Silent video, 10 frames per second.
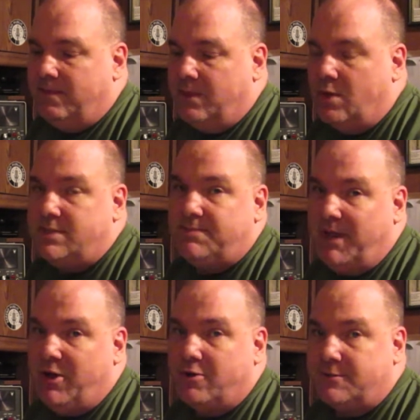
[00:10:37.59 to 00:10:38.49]
those
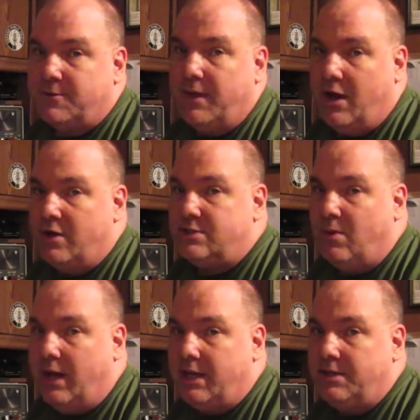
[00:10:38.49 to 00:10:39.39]
speakers are there
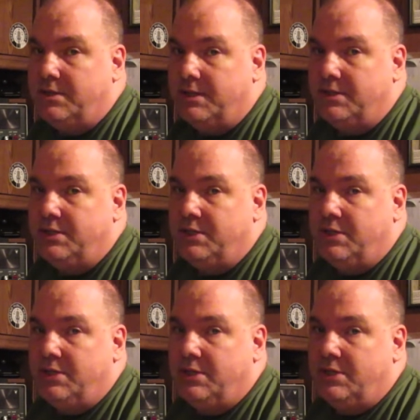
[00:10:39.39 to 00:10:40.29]
so I can
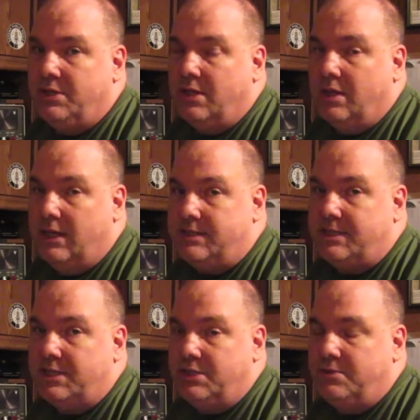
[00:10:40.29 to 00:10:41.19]

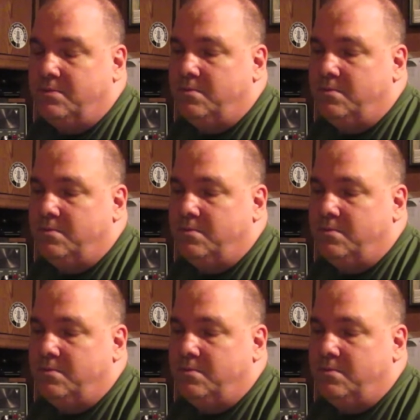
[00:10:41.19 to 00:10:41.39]
listen